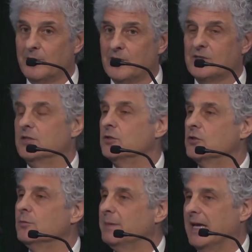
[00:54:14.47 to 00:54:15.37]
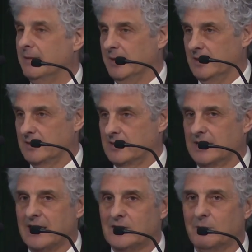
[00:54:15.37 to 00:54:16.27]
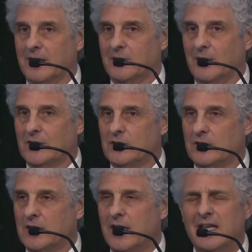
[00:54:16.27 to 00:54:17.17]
person do babies? That's my question.